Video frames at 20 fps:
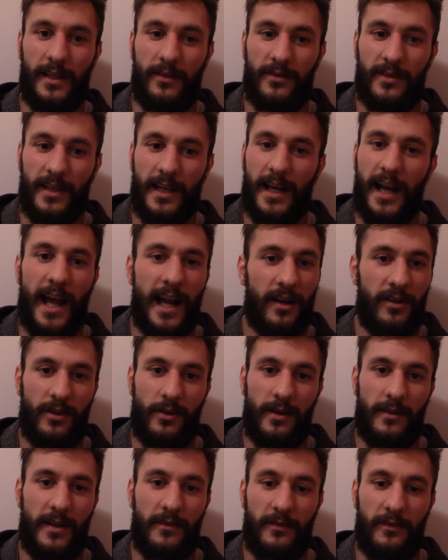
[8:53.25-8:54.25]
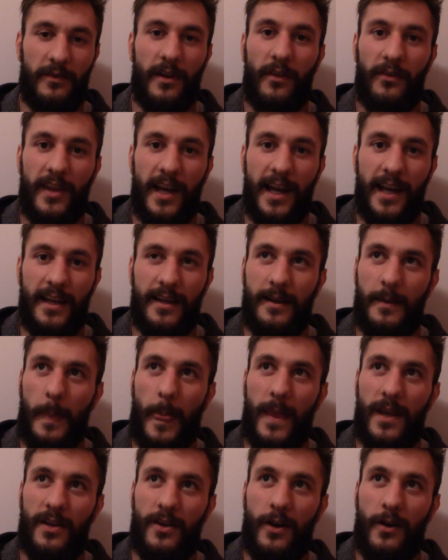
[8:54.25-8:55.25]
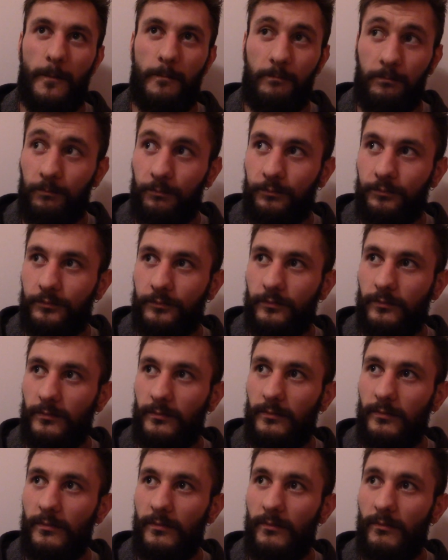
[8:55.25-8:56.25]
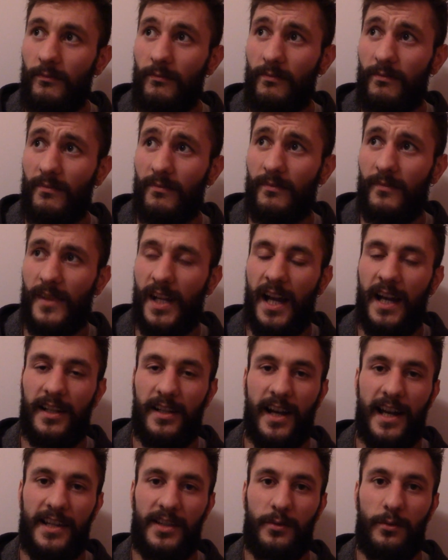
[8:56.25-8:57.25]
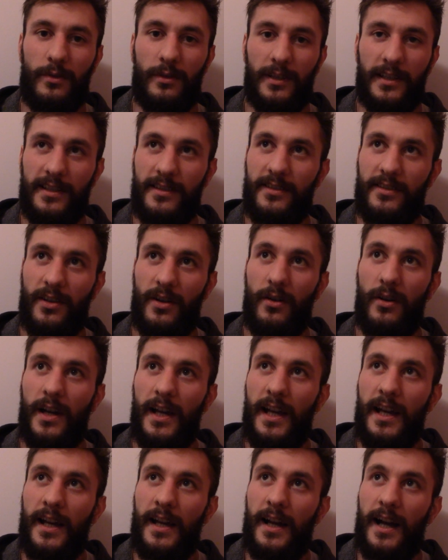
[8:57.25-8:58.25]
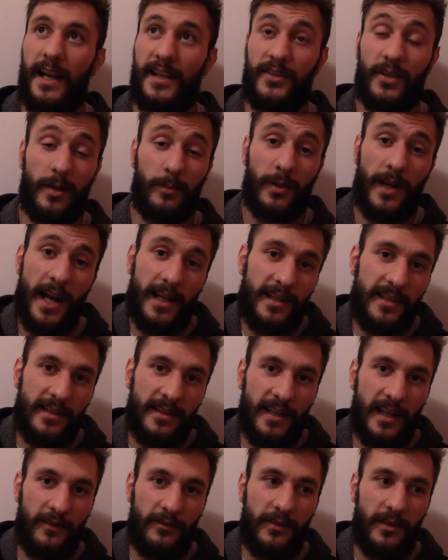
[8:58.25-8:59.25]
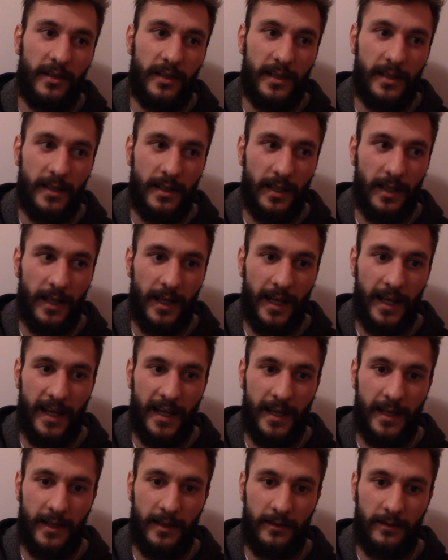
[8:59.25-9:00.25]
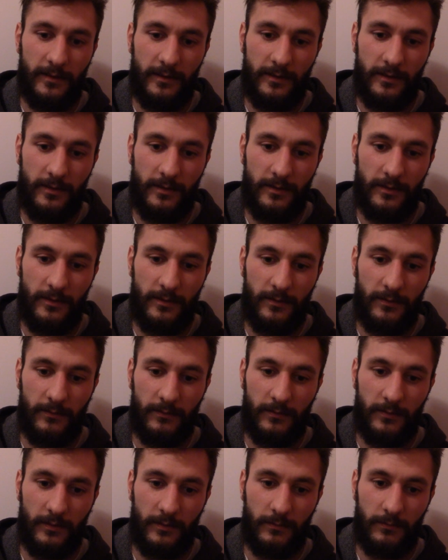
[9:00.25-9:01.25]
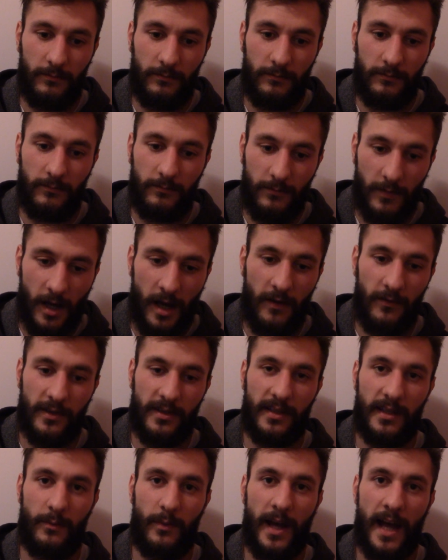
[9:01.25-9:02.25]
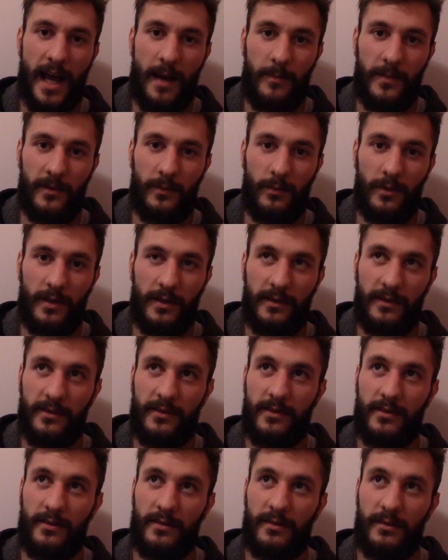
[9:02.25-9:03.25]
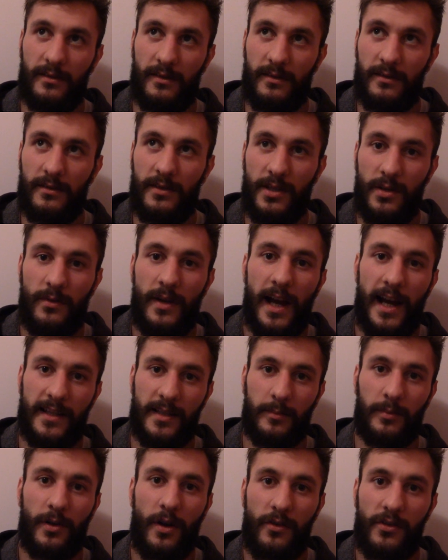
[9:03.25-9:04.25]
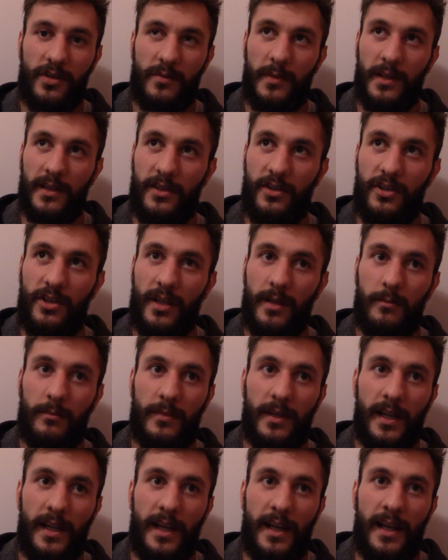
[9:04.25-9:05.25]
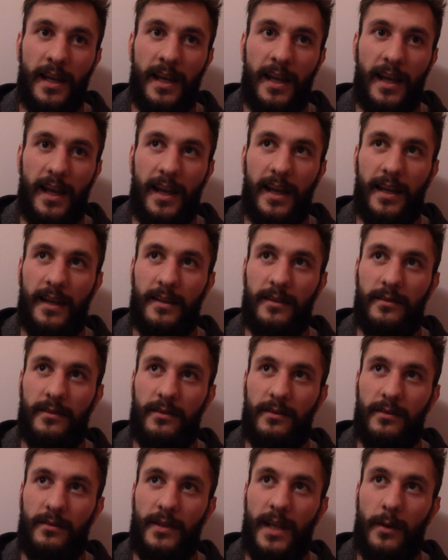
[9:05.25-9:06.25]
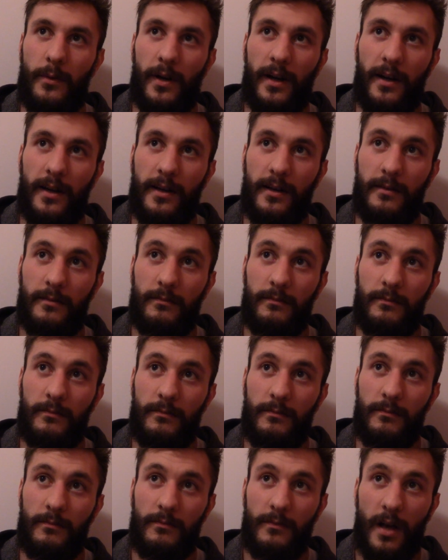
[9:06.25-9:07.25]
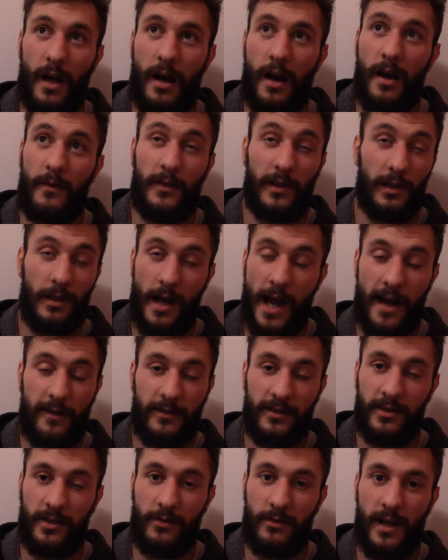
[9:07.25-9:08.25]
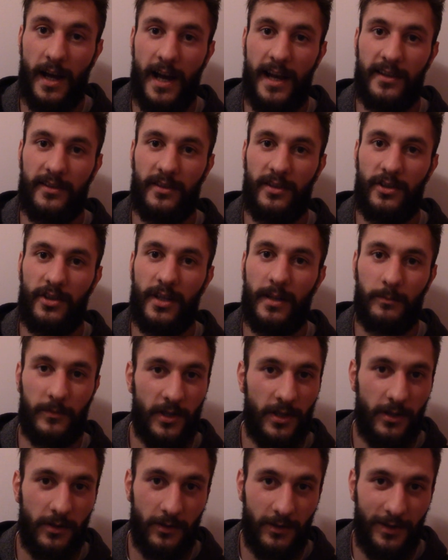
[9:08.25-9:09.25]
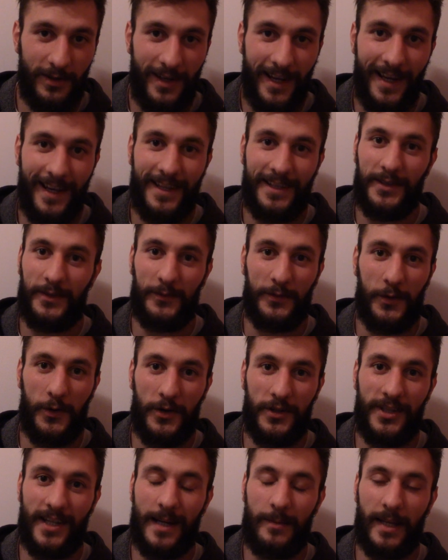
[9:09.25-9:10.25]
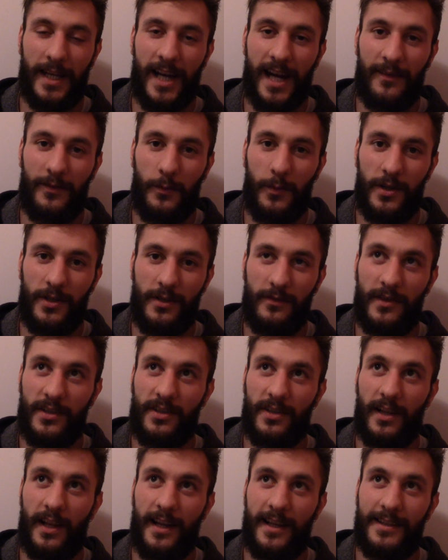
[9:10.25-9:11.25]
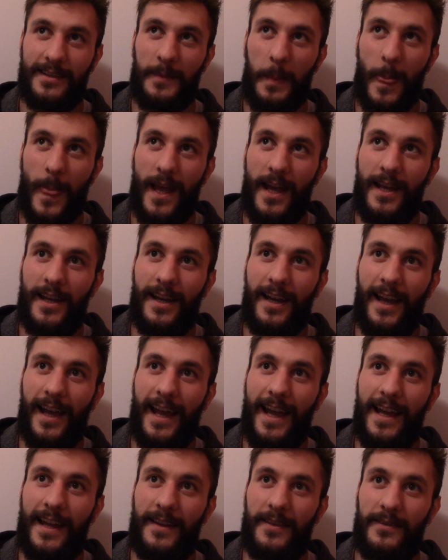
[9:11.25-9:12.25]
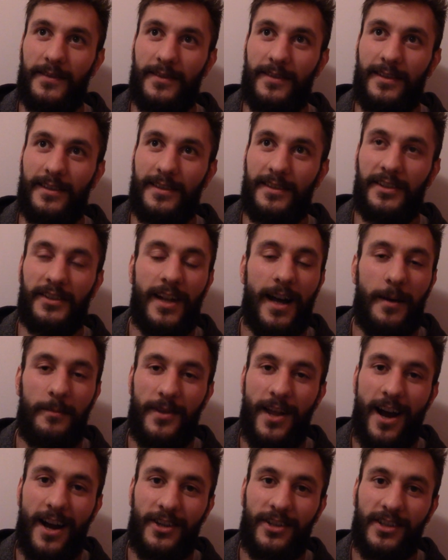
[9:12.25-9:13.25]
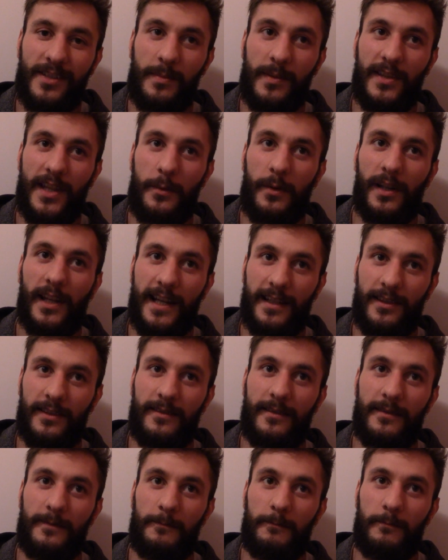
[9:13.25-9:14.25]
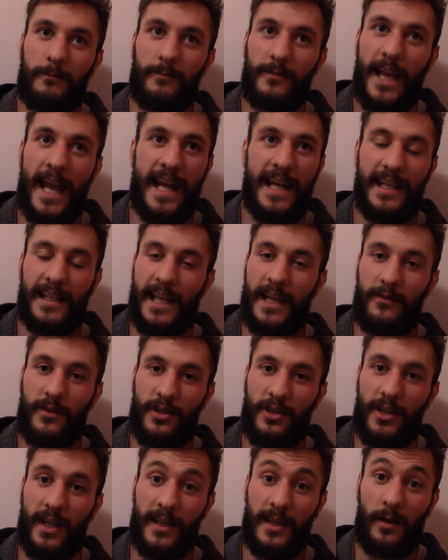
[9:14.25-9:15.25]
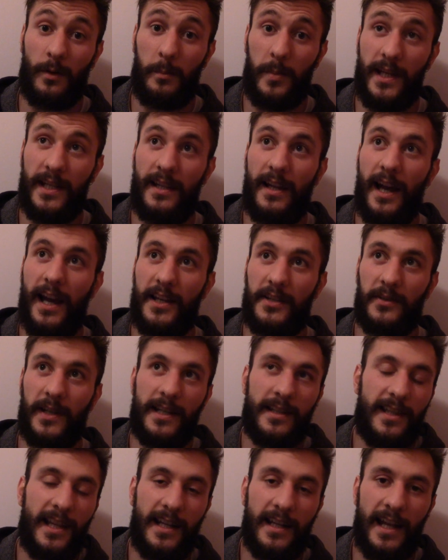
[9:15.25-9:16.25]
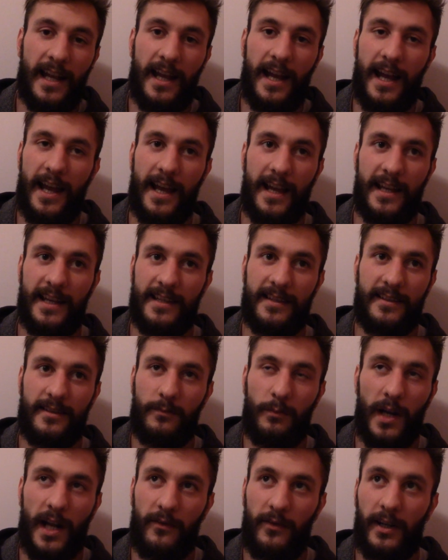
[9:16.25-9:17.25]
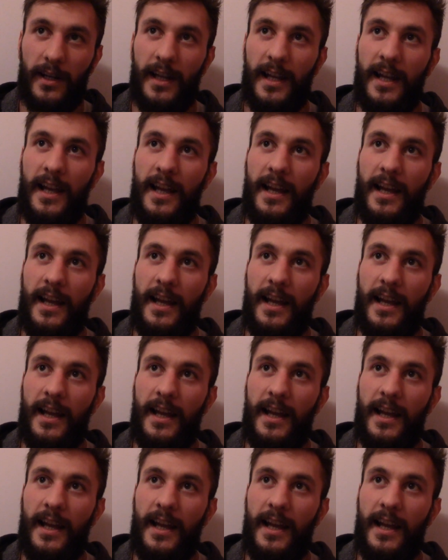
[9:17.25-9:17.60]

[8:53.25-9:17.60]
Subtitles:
I was like, I don't know, I never felt that, not in high school at least. So I started practicing that feeling, and obviously what happened was two guys approached gym, and they were the loudest two guys in the gym too. So of course you gotta be careful what you visualize. And they're not obnoxious, but they didn't give a shit, and they were big guys, right? They didn't, I guess, whatever.